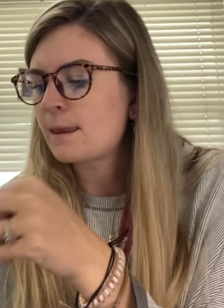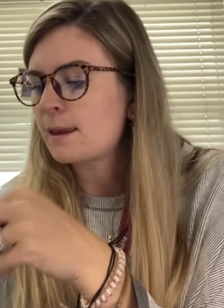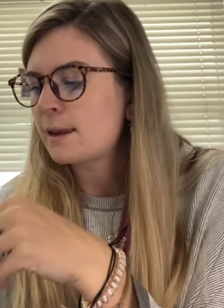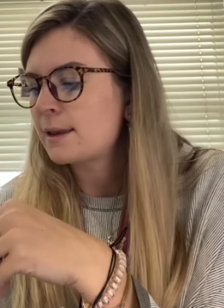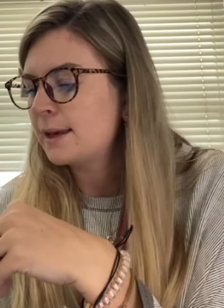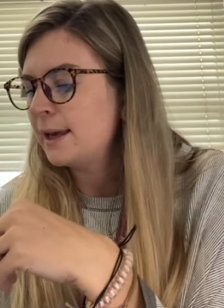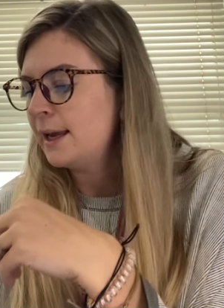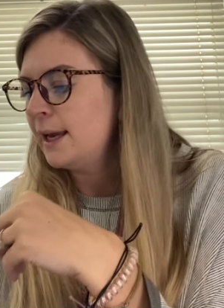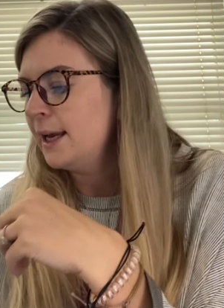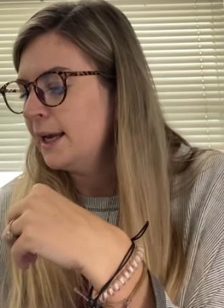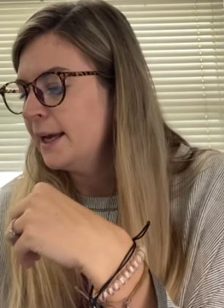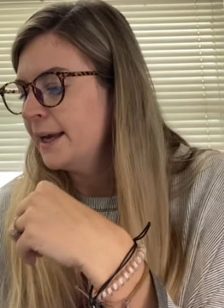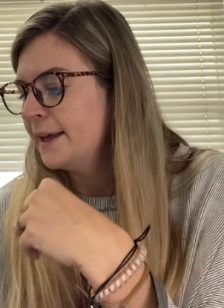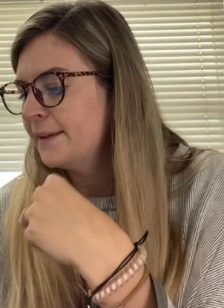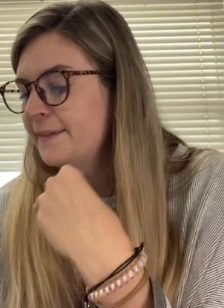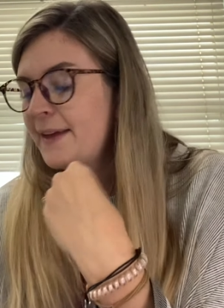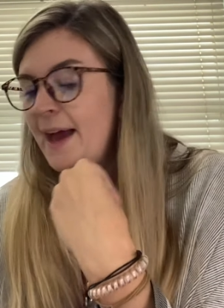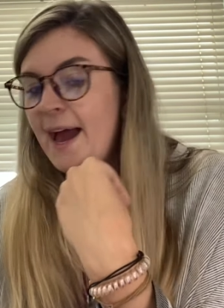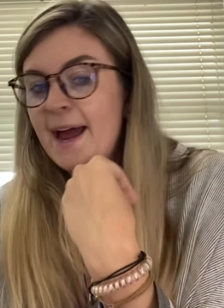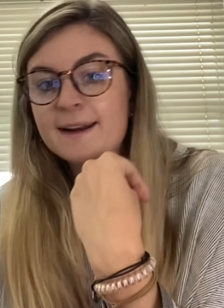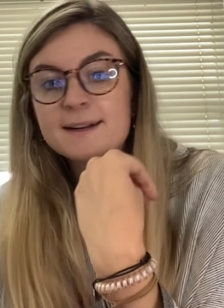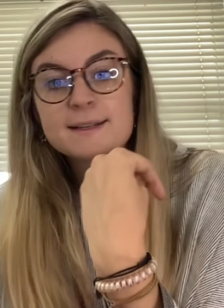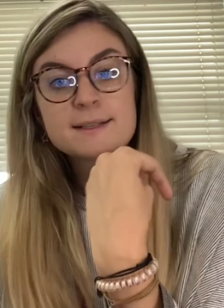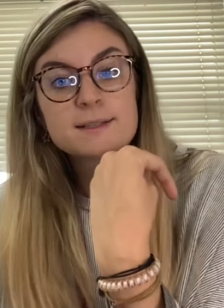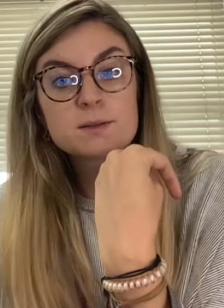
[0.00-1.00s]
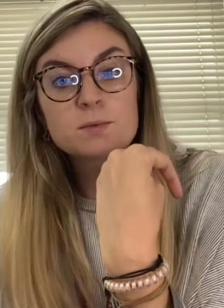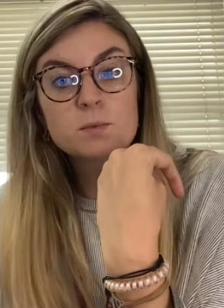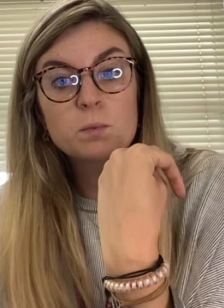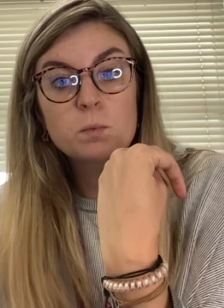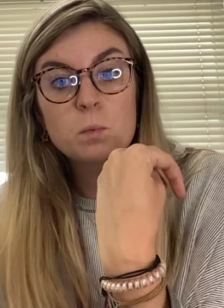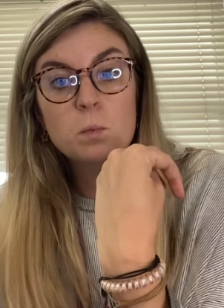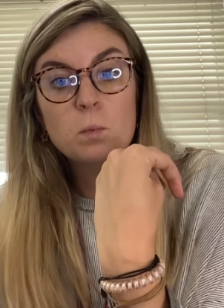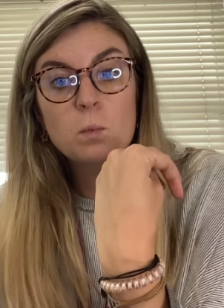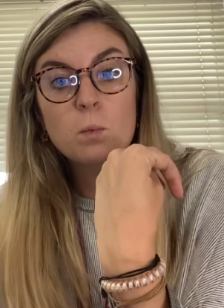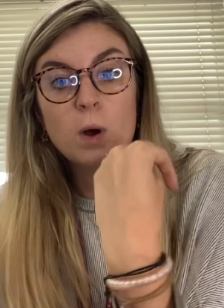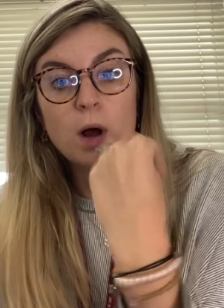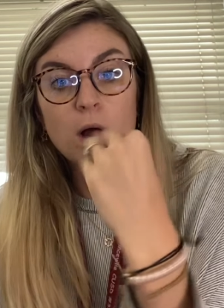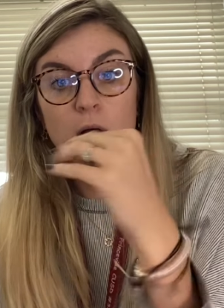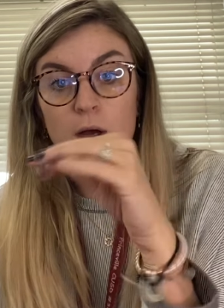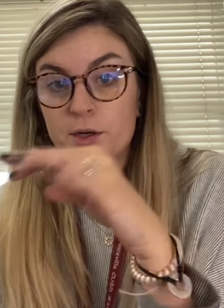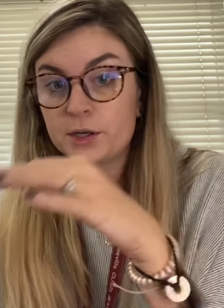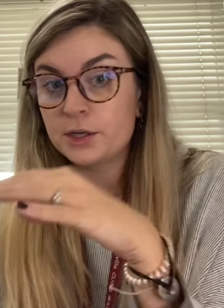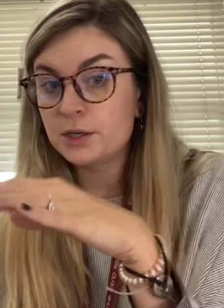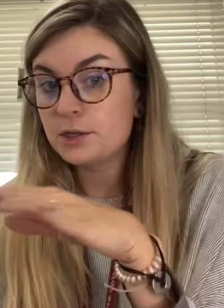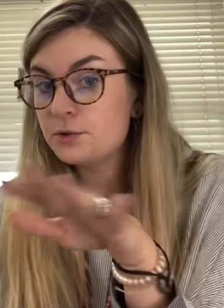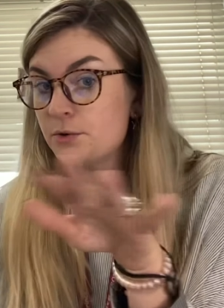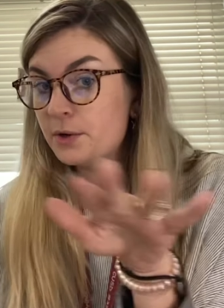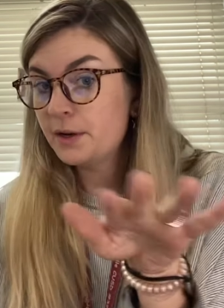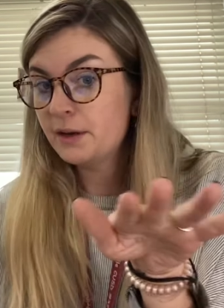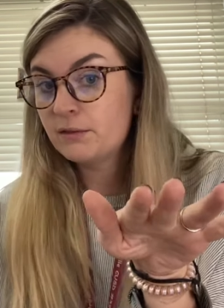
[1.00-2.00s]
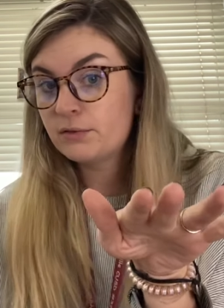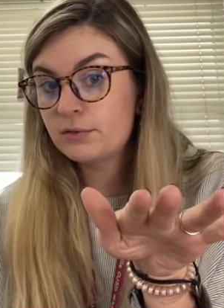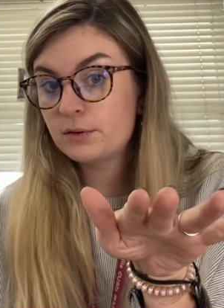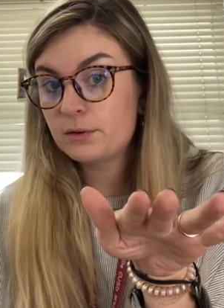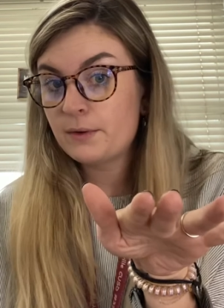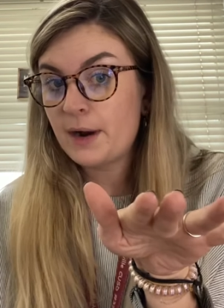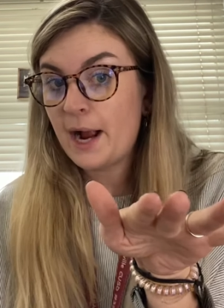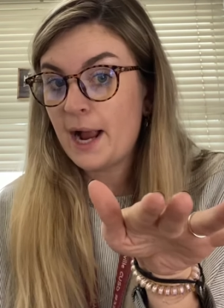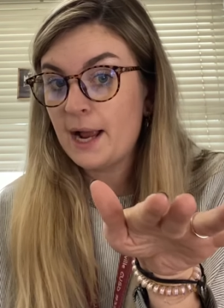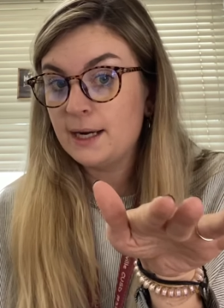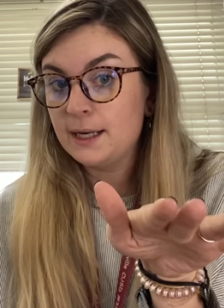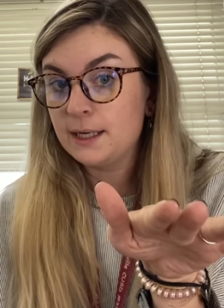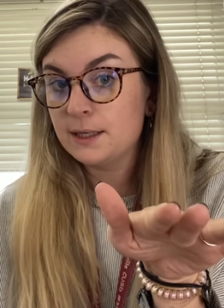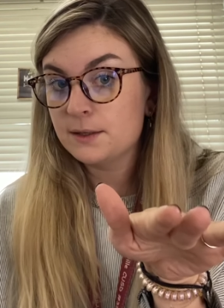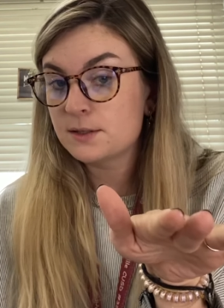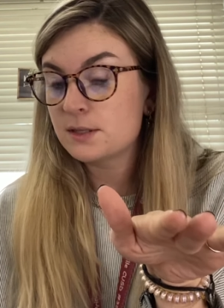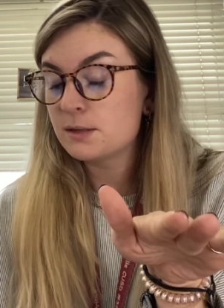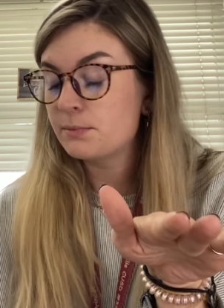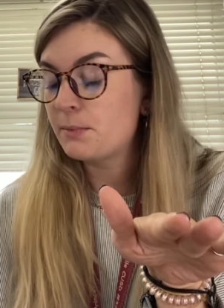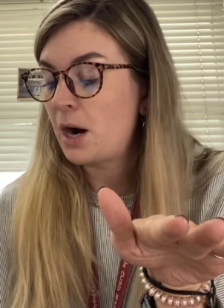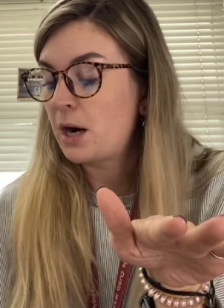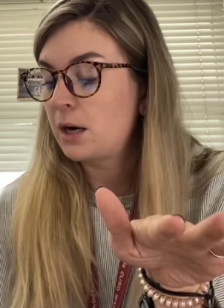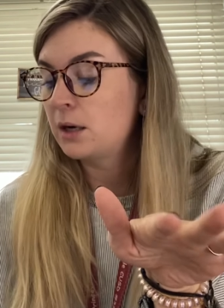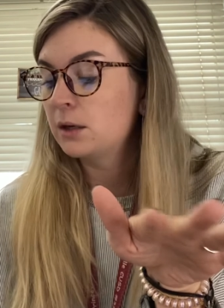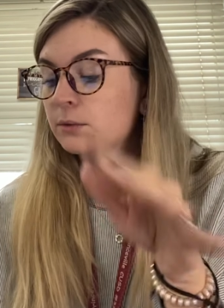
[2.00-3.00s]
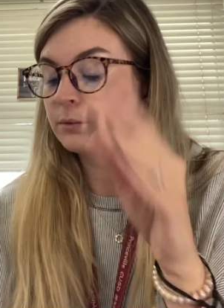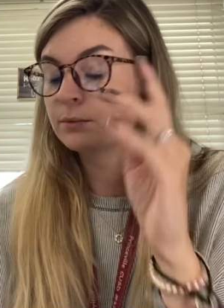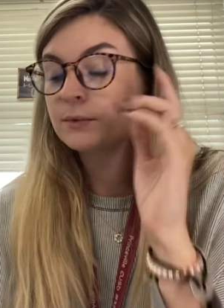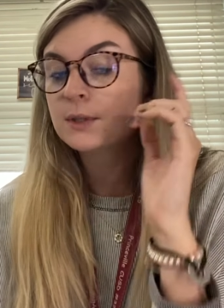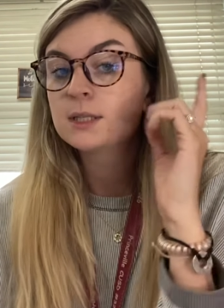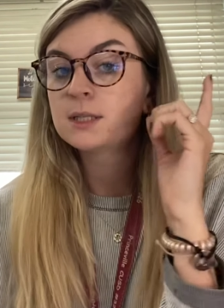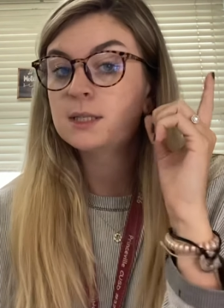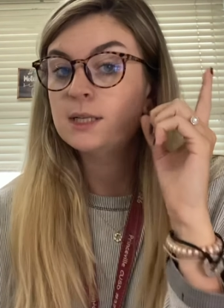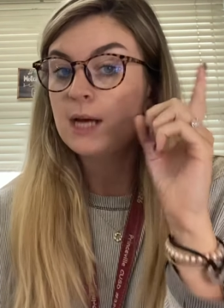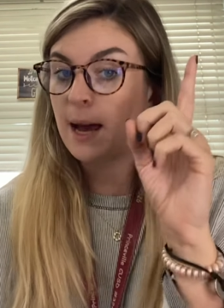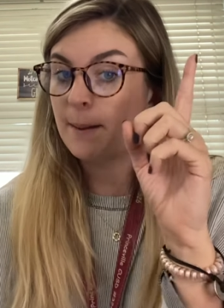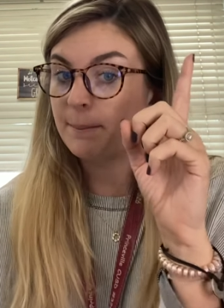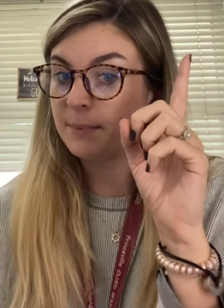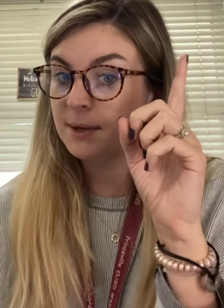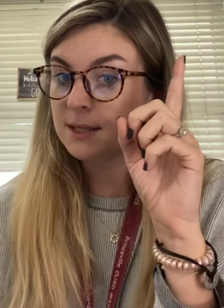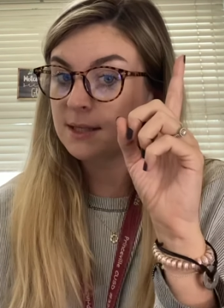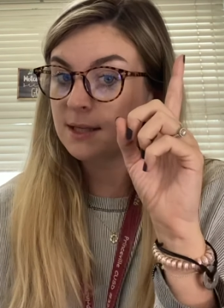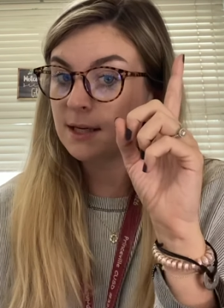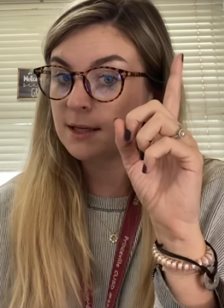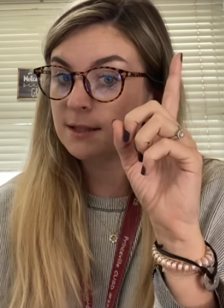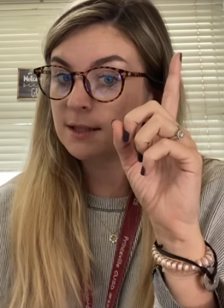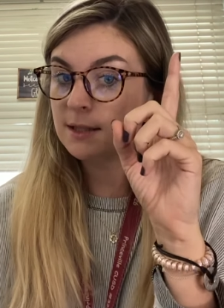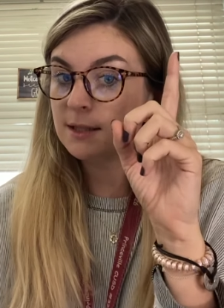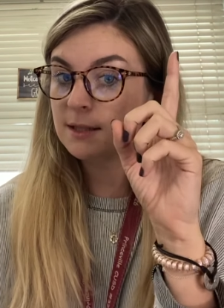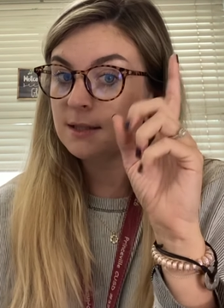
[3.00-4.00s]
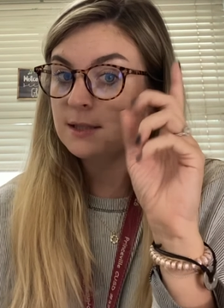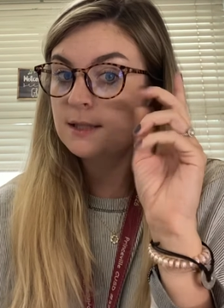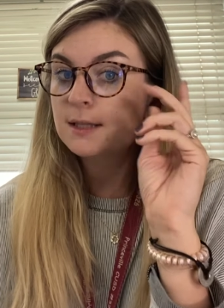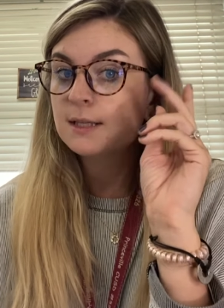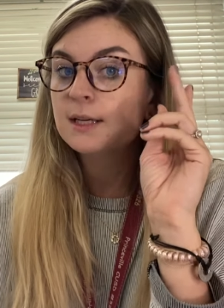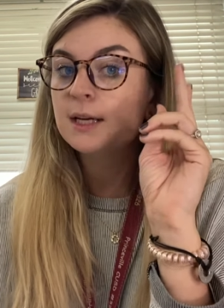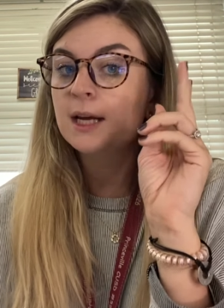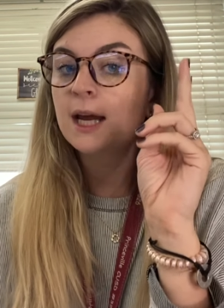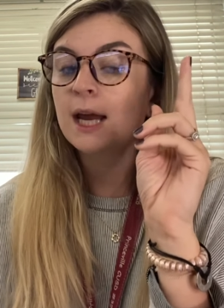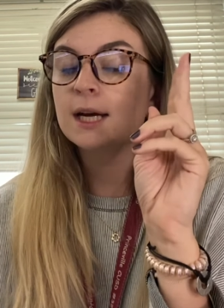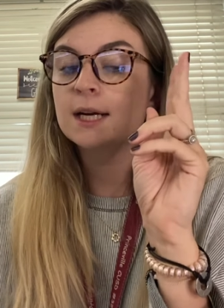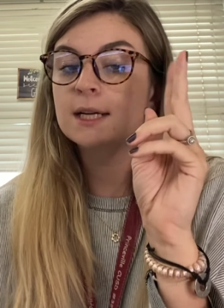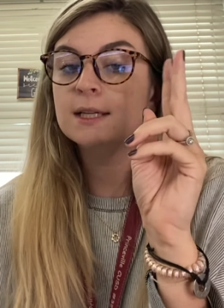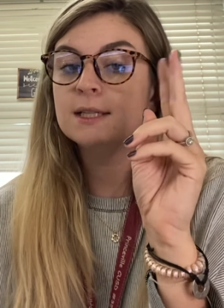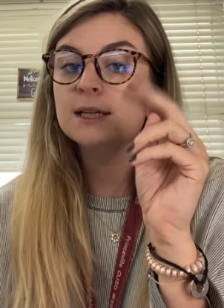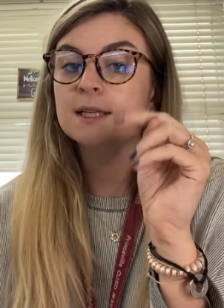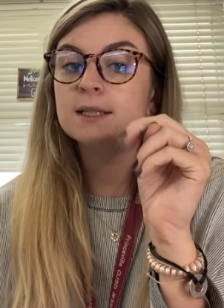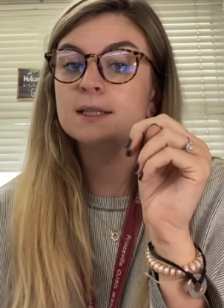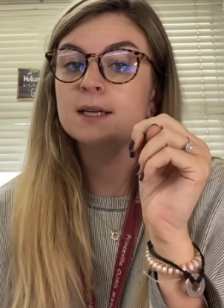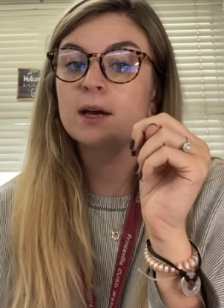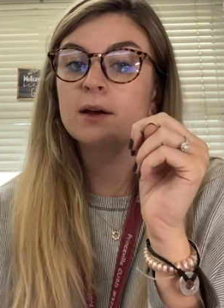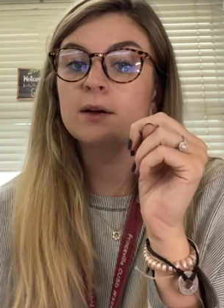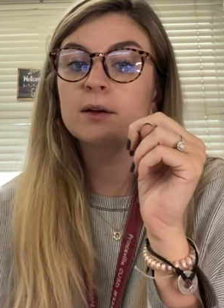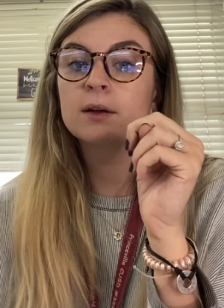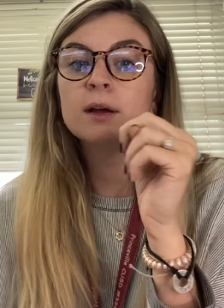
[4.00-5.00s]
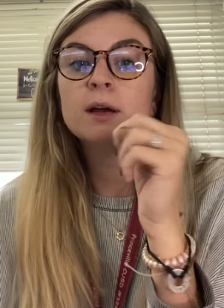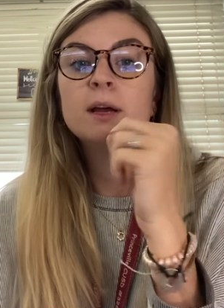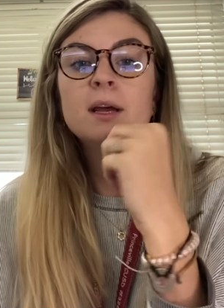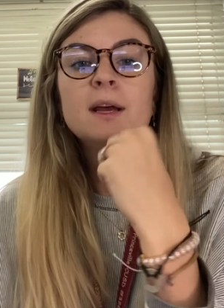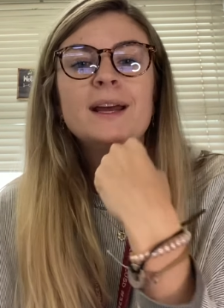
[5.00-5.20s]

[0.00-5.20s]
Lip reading: And that is all you're doing for writing tomorrow. Topic sentence and a detail.